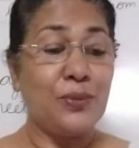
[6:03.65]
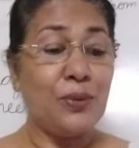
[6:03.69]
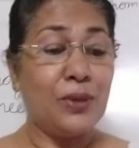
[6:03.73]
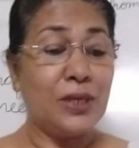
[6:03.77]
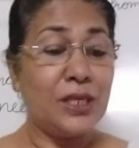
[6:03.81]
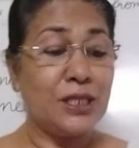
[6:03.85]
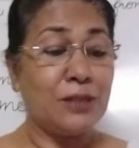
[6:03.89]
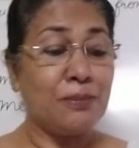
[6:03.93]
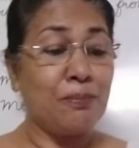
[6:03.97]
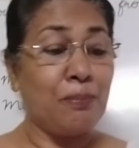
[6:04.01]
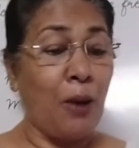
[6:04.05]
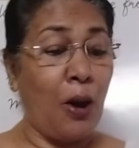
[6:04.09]
what
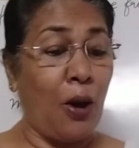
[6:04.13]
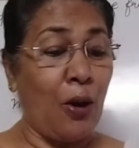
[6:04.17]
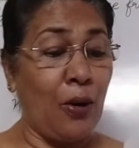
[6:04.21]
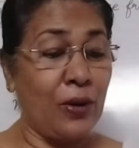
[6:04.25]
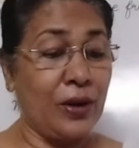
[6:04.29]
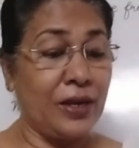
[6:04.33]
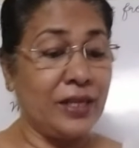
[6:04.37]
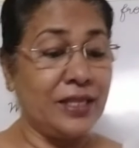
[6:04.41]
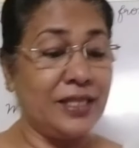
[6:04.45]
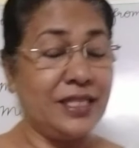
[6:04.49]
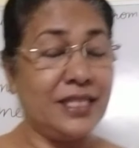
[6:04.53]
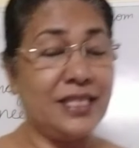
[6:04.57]
is
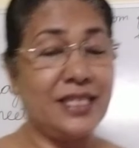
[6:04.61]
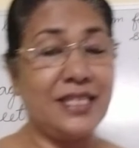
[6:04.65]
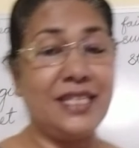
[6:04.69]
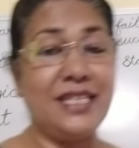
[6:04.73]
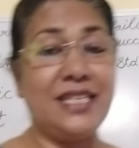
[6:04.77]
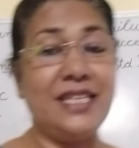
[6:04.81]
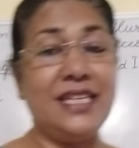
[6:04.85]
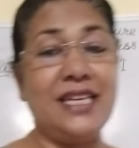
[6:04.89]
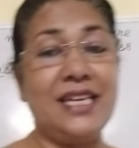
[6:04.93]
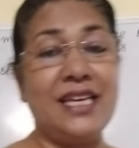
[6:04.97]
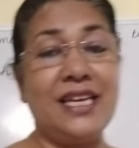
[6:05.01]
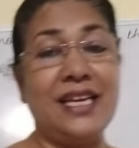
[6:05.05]
porridge?
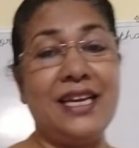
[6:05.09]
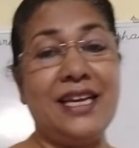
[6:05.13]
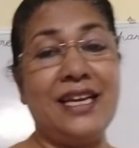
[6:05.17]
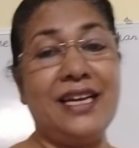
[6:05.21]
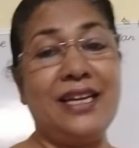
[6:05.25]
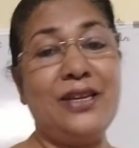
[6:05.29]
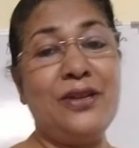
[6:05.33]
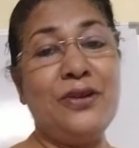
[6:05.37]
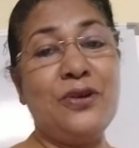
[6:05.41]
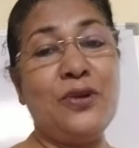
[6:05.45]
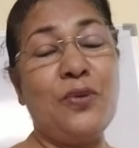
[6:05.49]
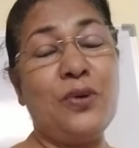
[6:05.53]

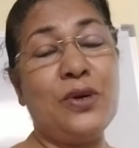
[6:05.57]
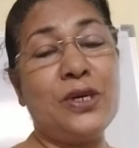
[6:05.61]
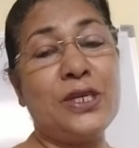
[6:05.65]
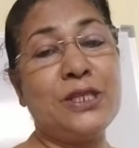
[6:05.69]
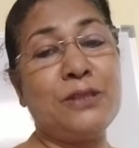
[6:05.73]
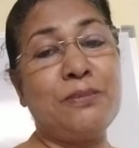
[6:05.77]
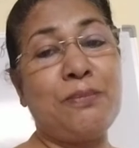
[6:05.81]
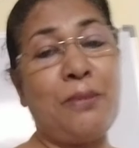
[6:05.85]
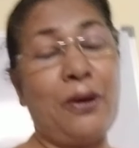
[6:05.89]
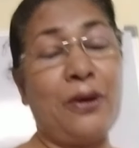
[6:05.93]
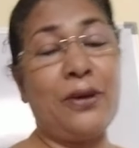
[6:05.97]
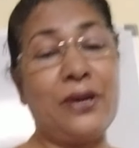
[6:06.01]
You know what is
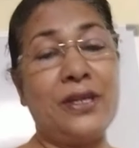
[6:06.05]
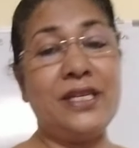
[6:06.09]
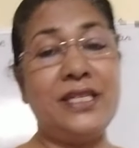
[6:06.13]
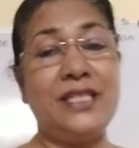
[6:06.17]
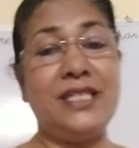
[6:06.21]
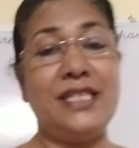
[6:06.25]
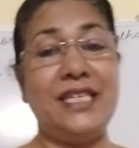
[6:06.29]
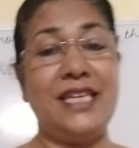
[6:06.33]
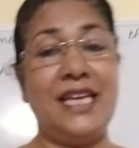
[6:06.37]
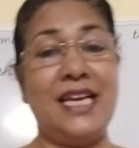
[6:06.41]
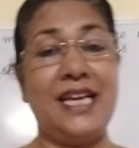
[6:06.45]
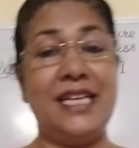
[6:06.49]

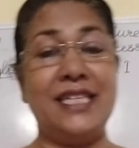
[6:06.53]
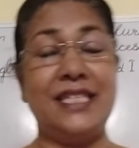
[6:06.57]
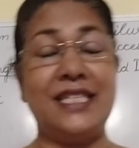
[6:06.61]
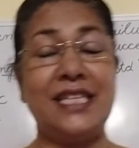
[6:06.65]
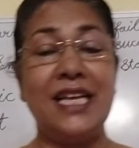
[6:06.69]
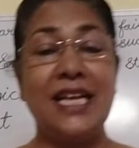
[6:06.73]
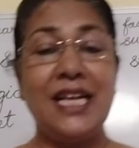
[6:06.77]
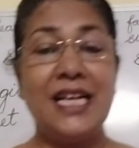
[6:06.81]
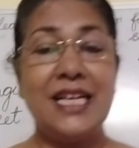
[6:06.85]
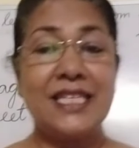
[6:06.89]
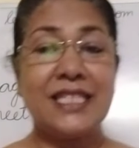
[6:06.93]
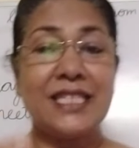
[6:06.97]
porridge? Yes,
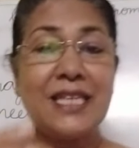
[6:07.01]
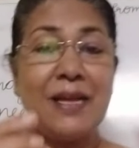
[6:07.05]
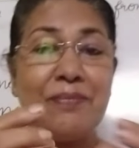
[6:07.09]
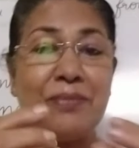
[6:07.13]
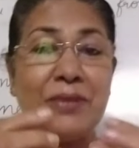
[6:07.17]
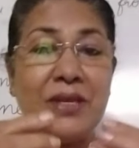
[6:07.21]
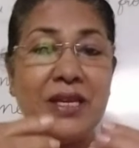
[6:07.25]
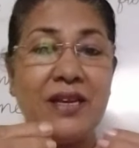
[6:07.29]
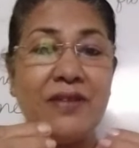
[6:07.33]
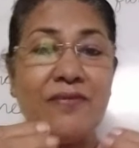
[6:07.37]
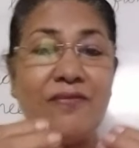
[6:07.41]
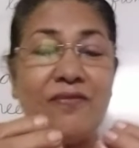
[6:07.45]

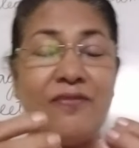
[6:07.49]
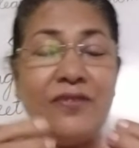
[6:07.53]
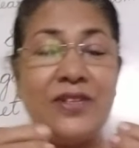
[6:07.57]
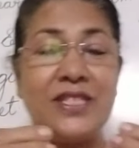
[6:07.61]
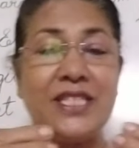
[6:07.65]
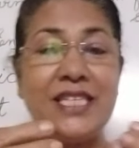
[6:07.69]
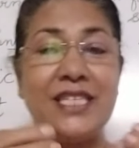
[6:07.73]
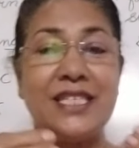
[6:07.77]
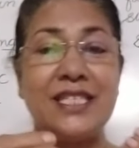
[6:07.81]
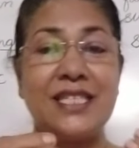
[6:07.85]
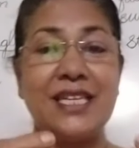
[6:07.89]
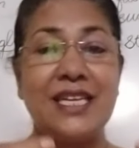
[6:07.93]
something which
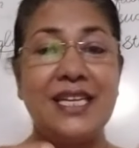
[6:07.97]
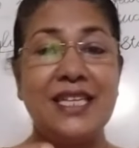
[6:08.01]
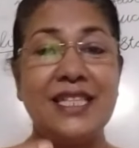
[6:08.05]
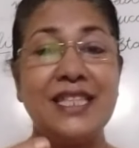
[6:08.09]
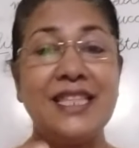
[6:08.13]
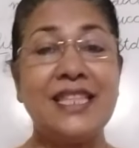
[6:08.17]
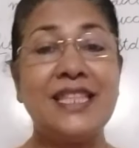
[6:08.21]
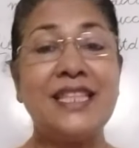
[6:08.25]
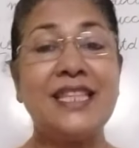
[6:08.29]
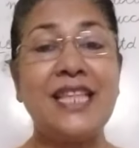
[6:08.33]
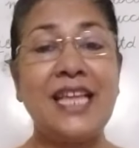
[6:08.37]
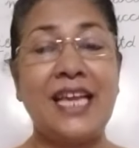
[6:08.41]
is
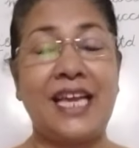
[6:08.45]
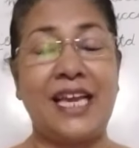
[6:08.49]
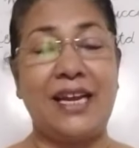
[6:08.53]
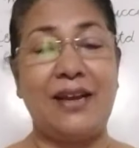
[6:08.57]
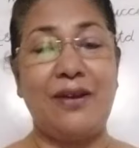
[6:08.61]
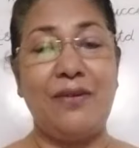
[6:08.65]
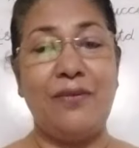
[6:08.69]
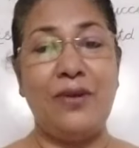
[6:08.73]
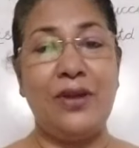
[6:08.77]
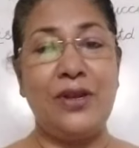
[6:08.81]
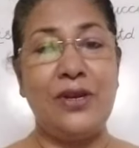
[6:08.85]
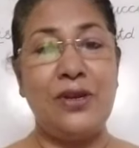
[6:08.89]
thick.
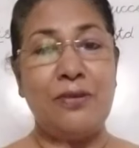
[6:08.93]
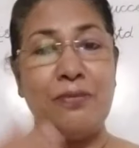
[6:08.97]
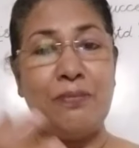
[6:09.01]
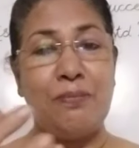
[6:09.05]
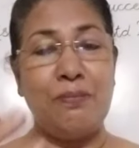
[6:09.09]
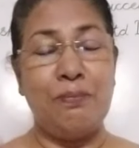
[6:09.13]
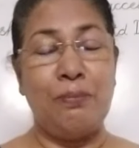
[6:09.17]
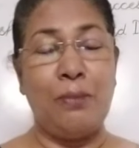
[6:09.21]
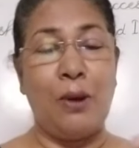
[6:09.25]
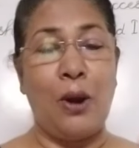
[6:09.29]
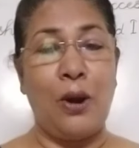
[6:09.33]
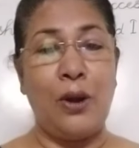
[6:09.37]
When
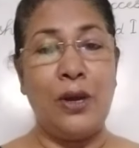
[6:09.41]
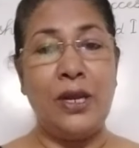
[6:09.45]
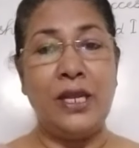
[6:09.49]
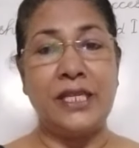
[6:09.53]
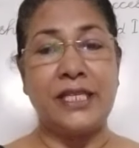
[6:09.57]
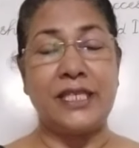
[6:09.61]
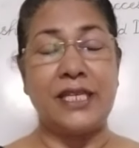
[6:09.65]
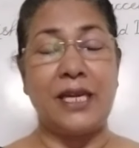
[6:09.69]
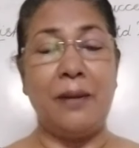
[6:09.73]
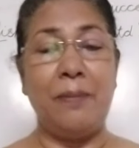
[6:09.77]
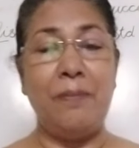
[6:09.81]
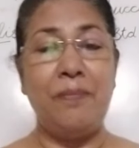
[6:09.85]
it
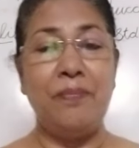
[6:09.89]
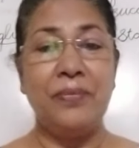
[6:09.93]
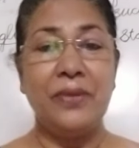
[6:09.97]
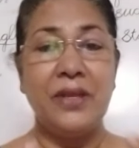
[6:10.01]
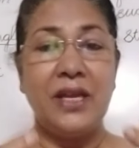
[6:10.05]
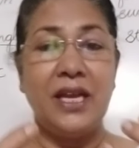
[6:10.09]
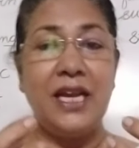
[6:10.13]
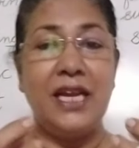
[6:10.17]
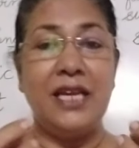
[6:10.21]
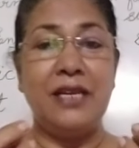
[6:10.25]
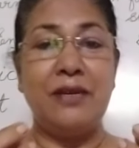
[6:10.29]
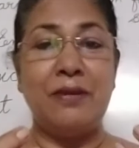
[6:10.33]
boils up,
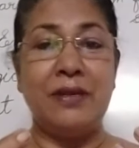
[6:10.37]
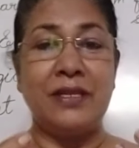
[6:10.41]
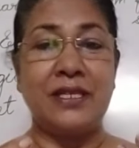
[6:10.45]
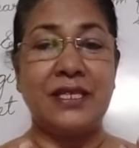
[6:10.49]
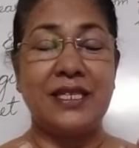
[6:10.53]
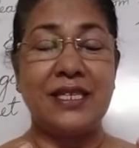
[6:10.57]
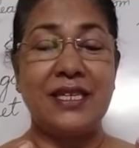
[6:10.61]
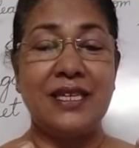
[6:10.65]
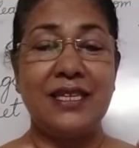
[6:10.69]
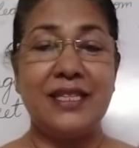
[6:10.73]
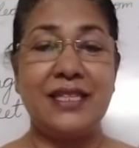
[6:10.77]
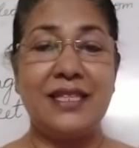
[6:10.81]
it
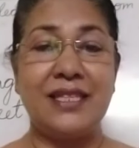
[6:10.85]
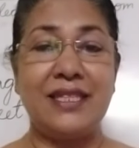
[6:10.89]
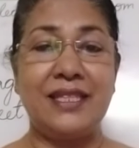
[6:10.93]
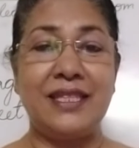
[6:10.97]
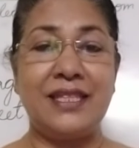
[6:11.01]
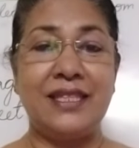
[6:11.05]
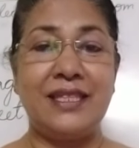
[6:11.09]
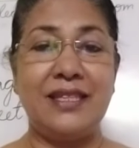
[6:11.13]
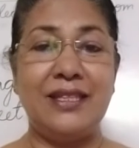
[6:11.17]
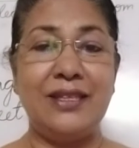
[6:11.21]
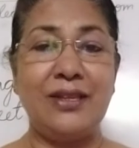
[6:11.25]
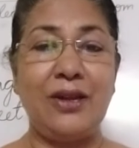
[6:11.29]
is
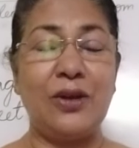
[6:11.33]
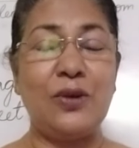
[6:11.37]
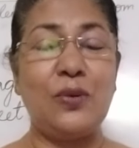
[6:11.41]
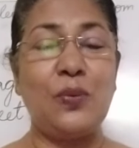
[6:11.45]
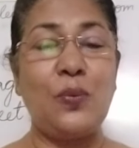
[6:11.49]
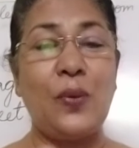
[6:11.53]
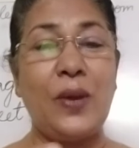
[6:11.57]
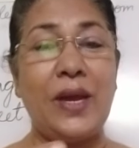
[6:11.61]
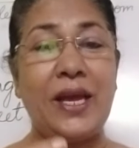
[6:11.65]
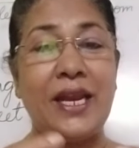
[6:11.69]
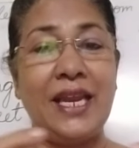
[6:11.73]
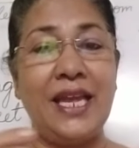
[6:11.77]
not
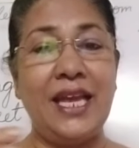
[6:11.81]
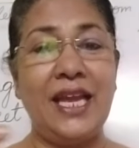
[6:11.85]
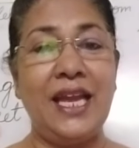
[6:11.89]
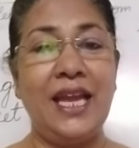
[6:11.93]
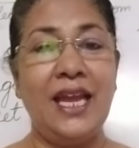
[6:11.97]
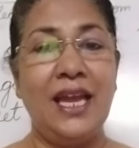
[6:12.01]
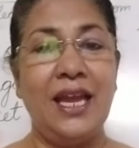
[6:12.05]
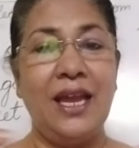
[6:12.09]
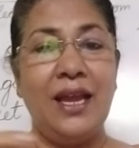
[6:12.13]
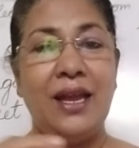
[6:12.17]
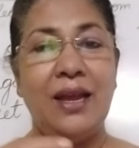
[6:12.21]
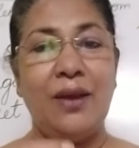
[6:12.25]
very
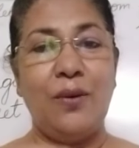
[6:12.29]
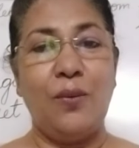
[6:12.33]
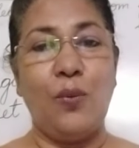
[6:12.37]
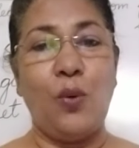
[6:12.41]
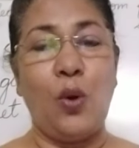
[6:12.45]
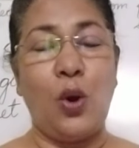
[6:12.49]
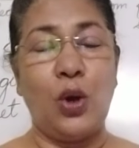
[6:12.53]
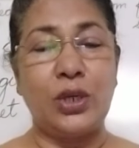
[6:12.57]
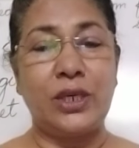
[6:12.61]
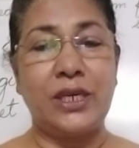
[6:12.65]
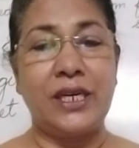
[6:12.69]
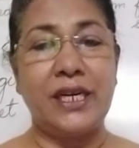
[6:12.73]

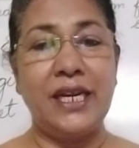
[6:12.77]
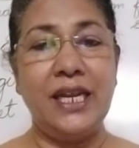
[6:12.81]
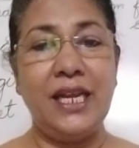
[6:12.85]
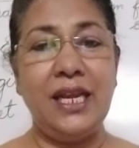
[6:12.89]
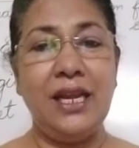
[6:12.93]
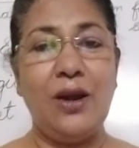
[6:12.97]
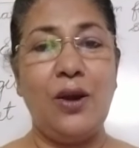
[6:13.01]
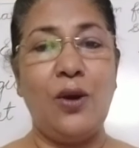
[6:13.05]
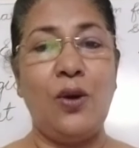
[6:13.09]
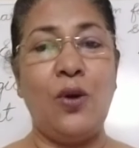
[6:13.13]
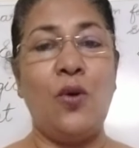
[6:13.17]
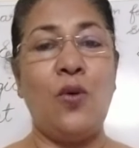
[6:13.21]

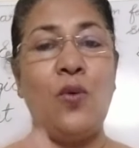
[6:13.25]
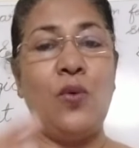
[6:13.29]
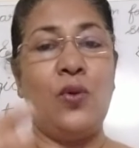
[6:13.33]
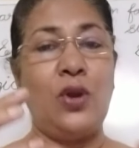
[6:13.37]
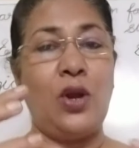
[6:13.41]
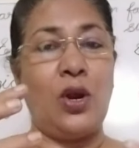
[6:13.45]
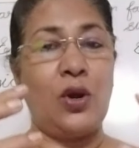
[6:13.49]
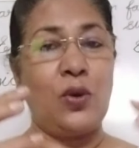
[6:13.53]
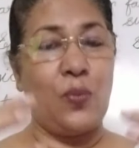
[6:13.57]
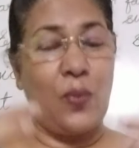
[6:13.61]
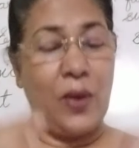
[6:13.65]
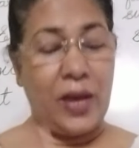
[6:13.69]
watery or
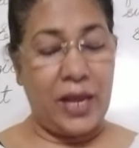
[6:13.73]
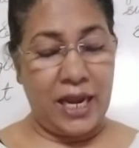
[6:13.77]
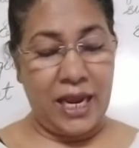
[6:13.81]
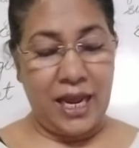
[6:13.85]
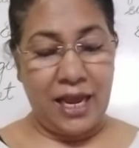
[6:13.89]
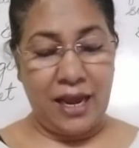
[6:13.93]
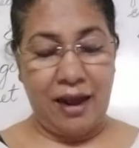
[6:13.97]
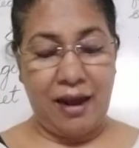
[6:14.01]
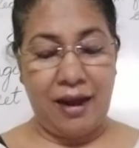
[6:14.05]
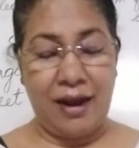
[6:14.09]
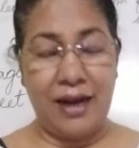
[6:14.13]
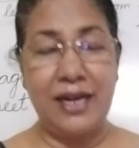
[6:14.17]
not very
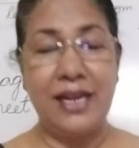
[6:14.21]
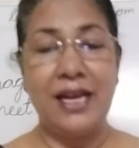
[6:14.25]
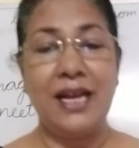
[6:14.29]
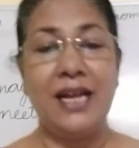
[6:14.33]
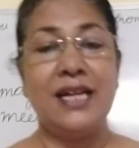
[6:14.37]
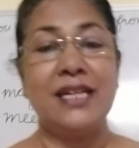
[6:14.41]
hard.